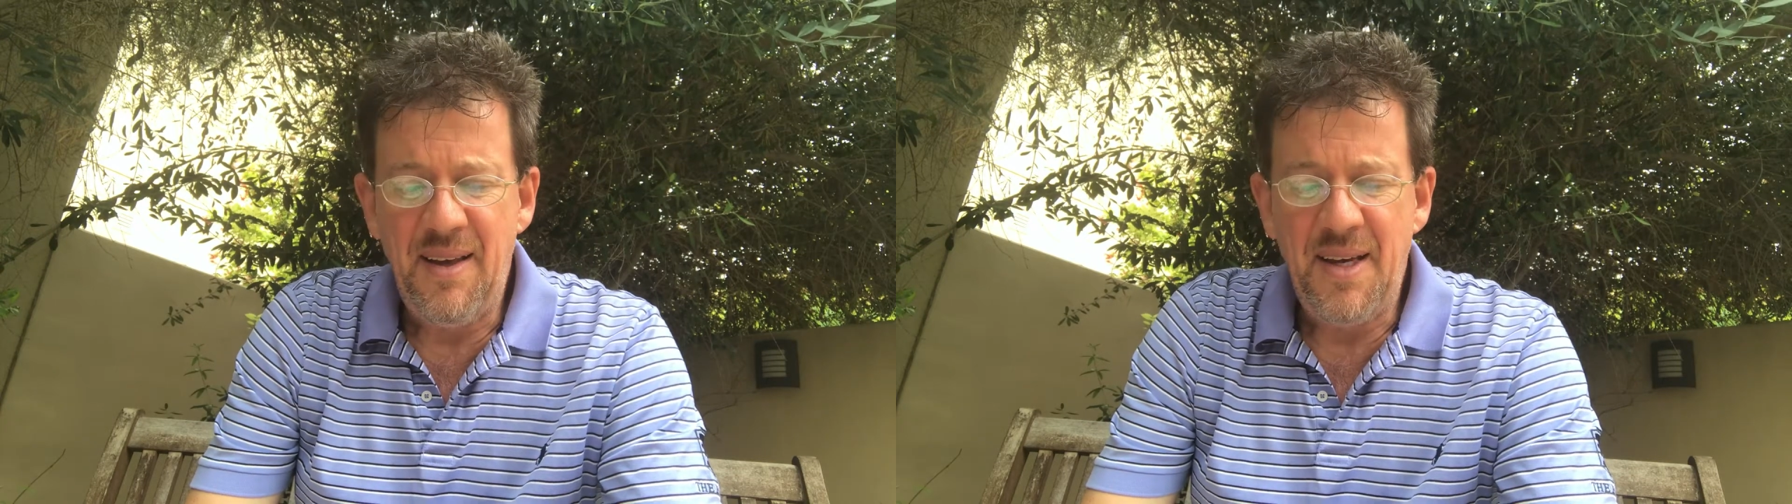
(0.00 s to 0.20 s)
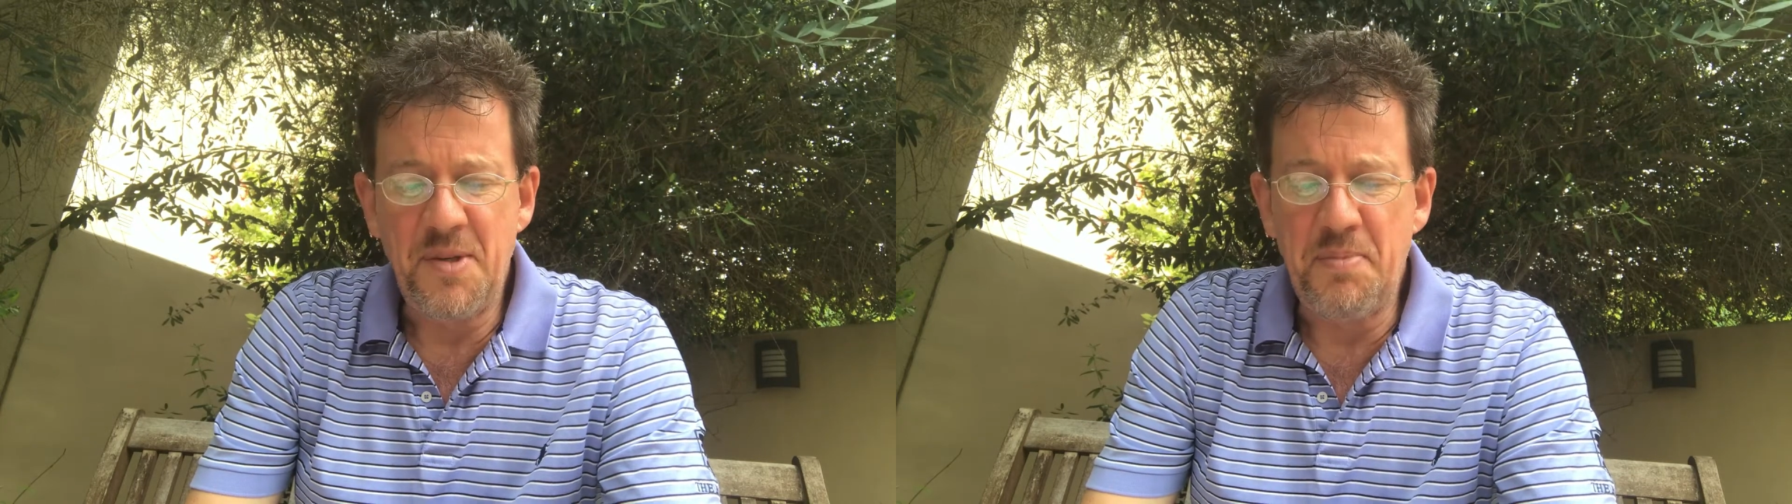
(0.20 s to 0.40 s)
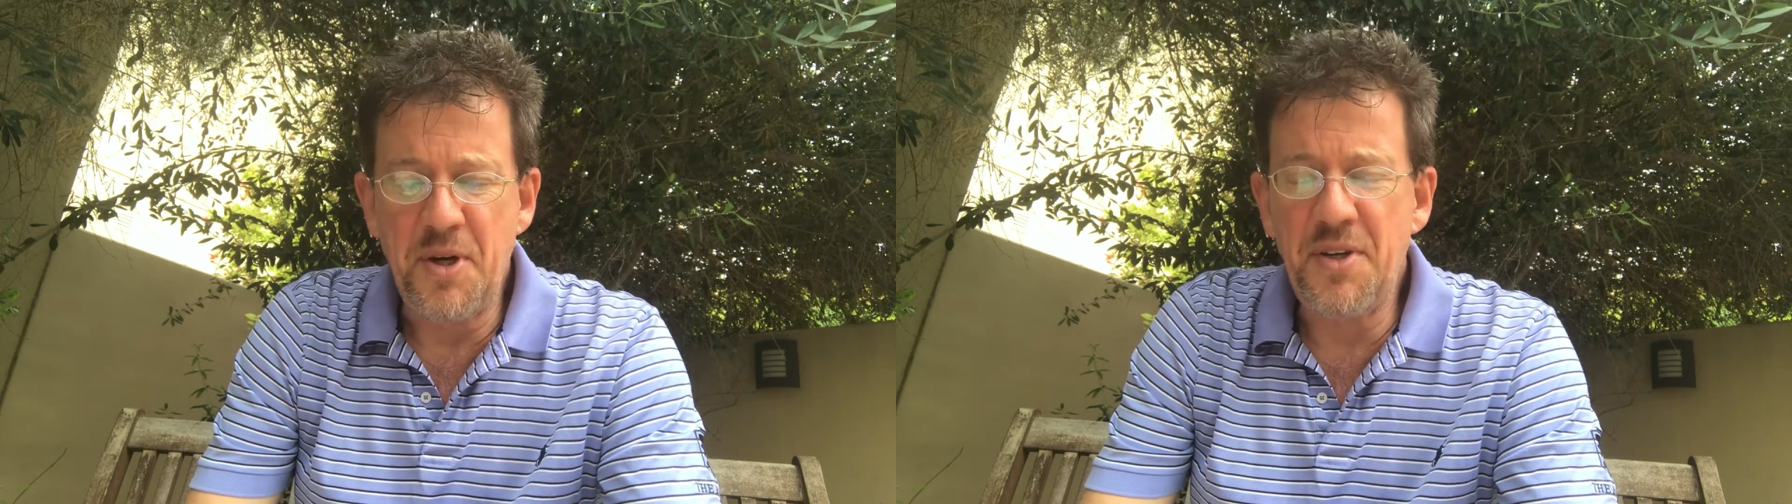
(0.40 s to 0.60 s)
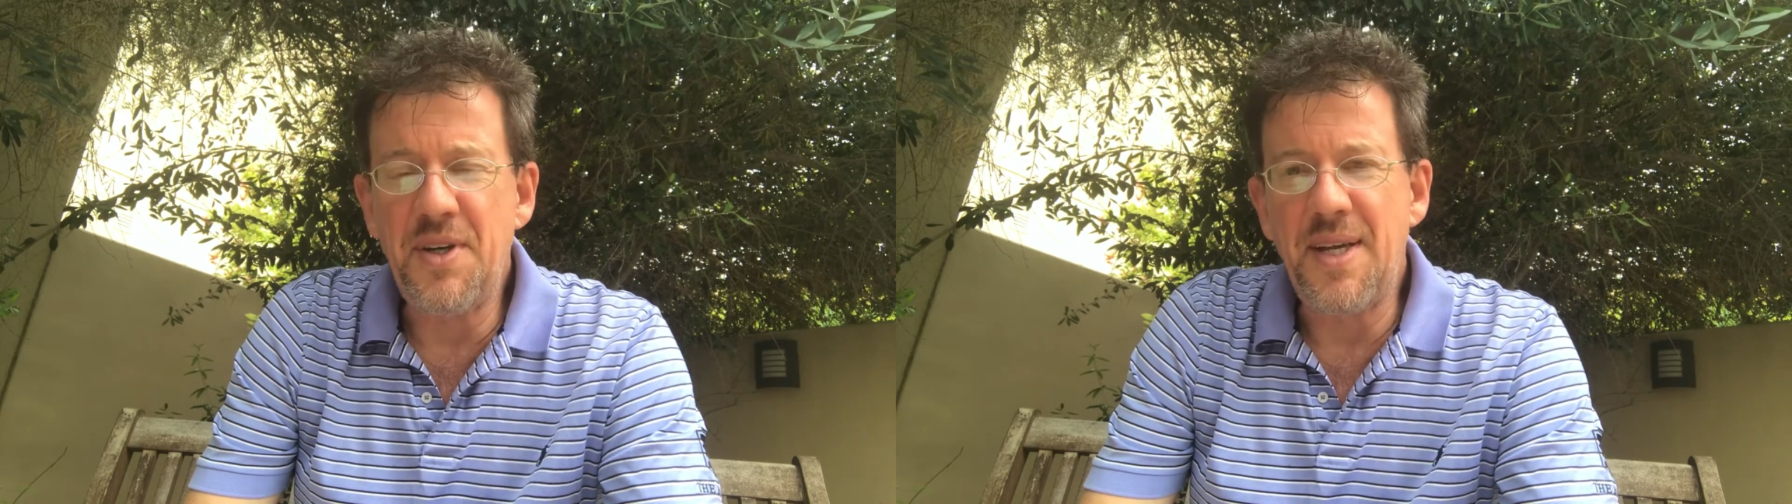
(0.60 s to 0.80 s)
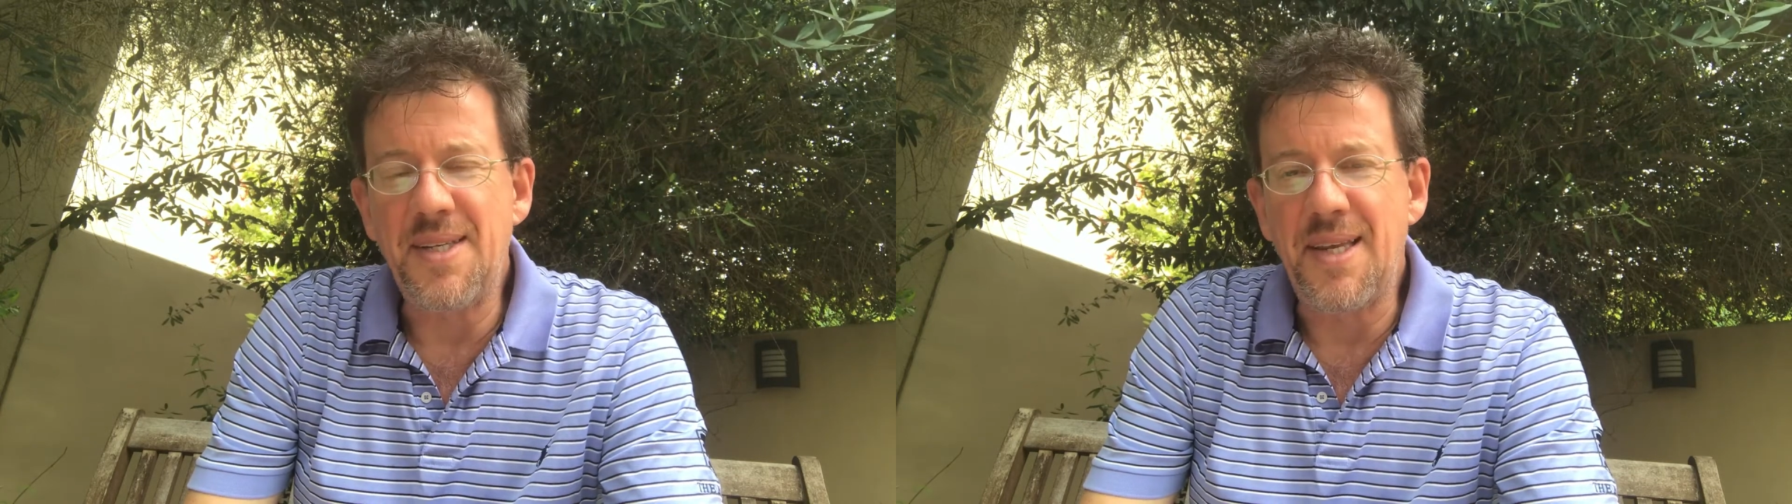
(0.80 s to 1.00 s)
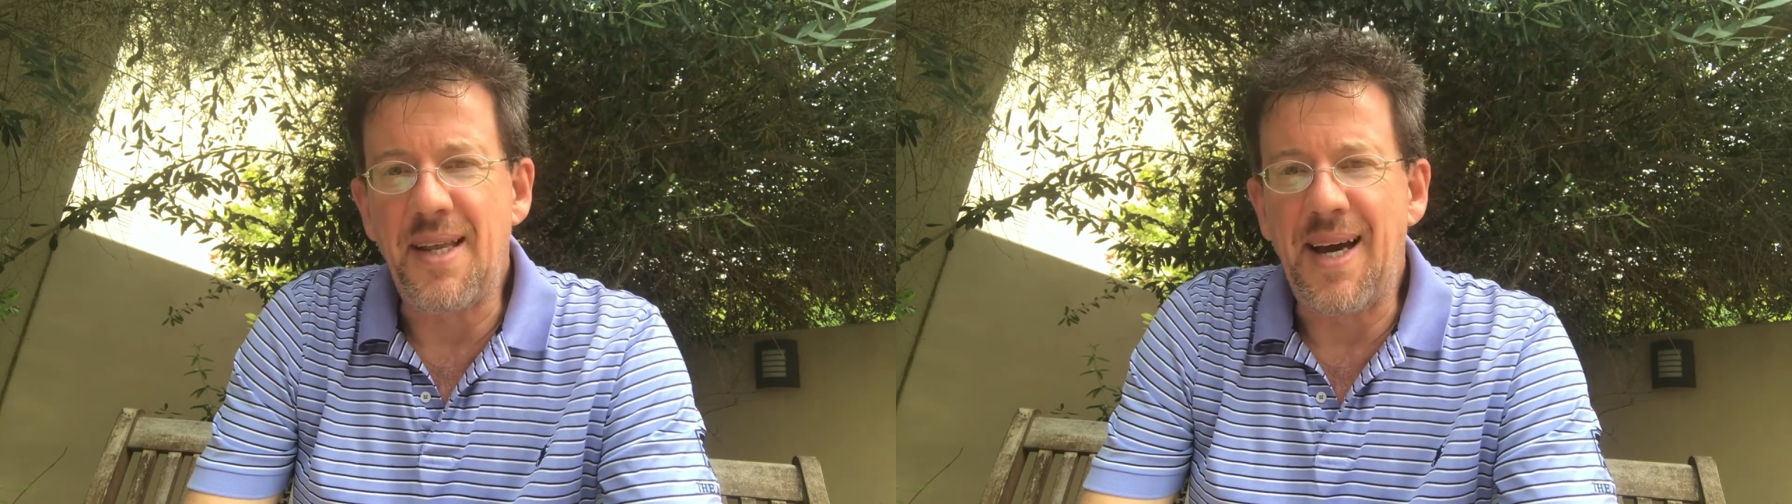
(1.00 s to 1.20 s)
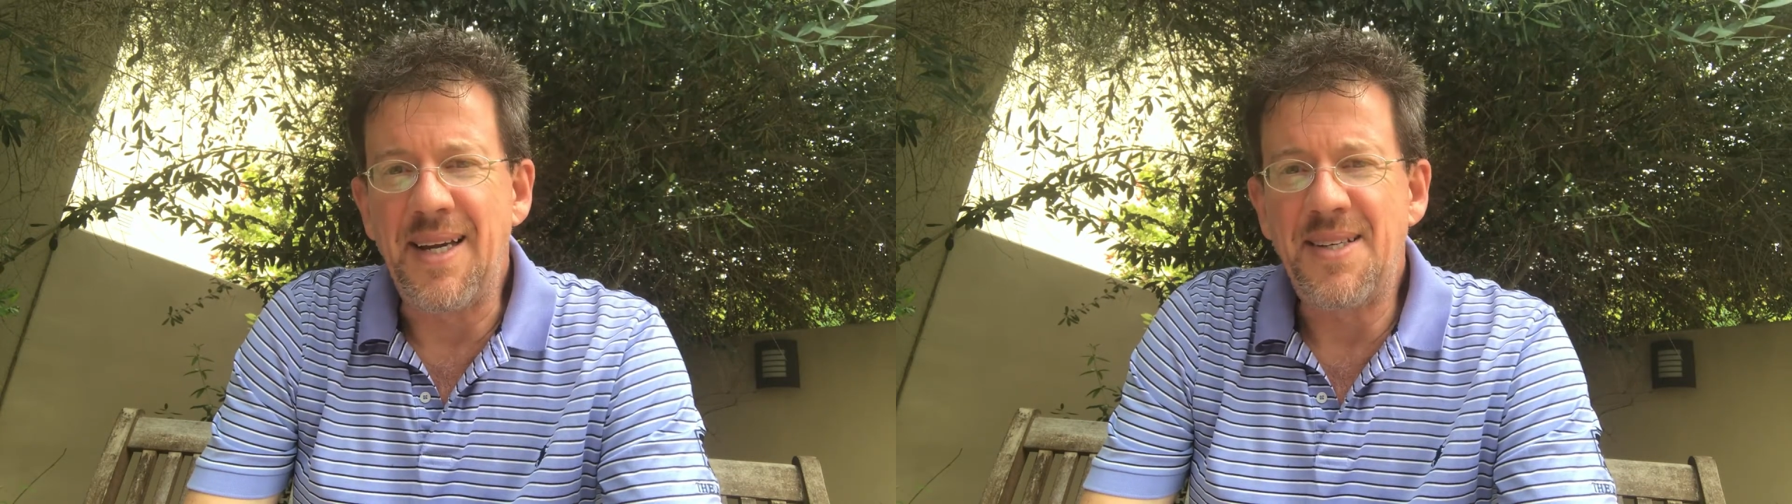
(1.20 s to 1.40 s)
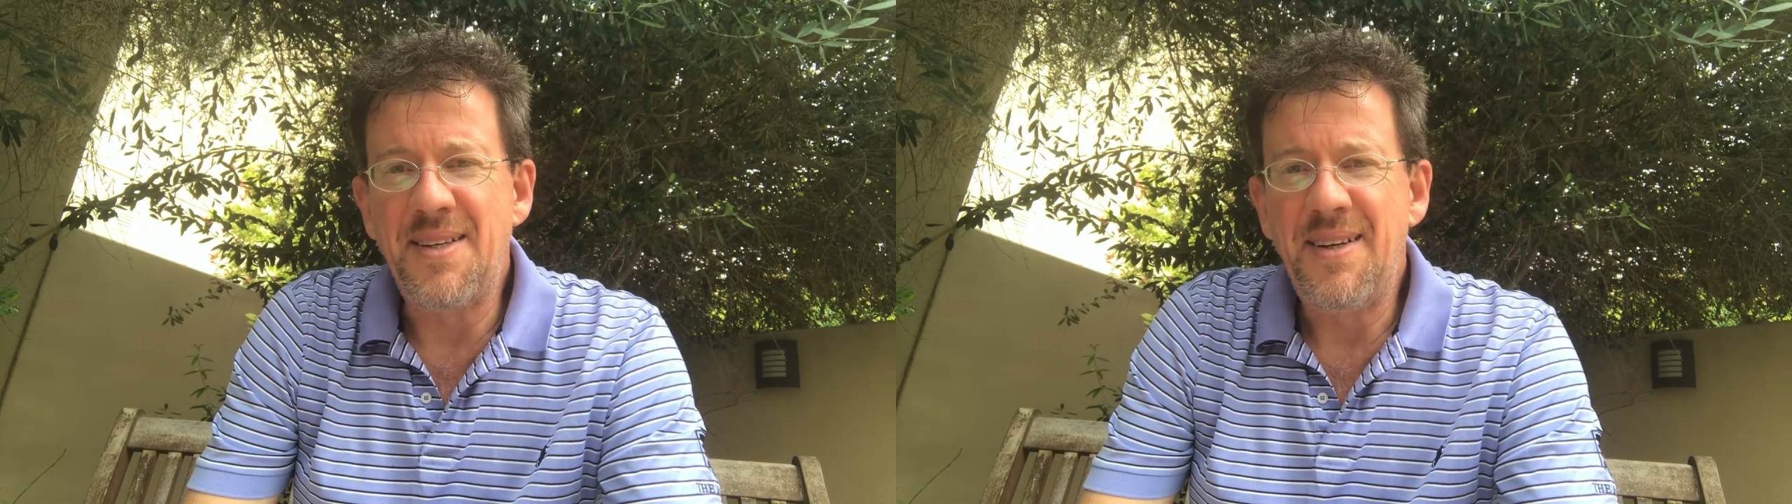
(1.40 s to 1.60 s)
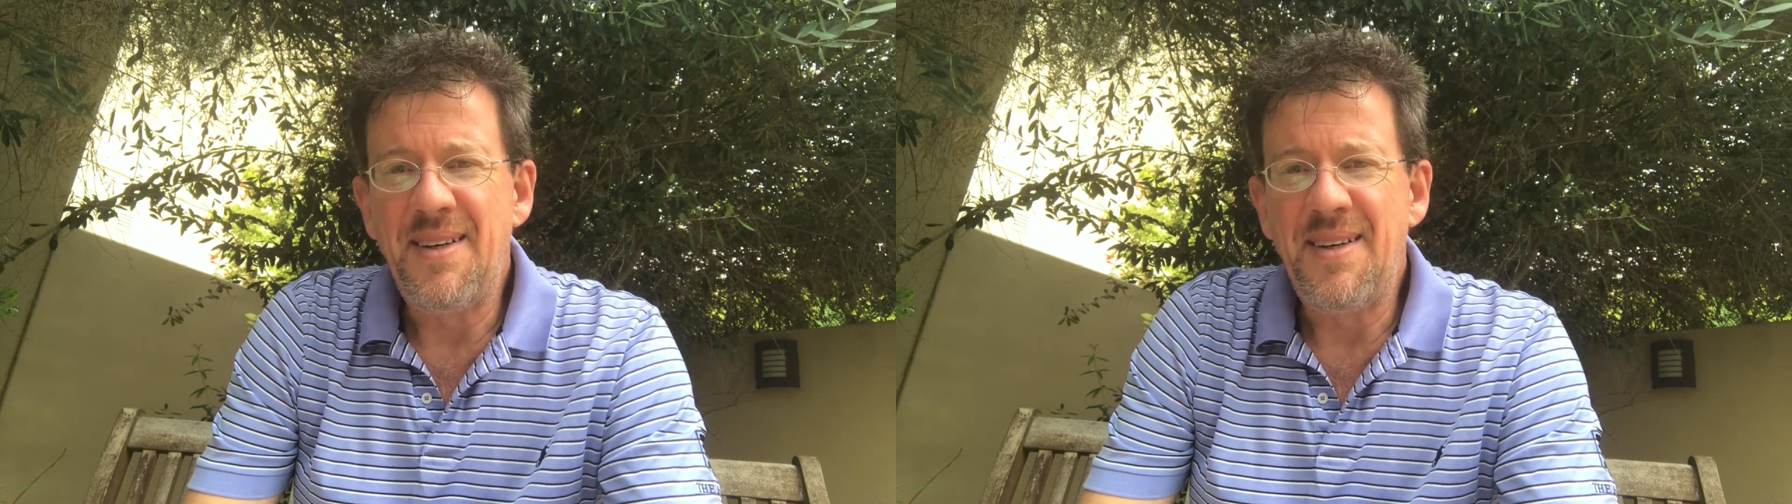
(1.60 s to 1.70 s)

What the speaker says: His burden is light.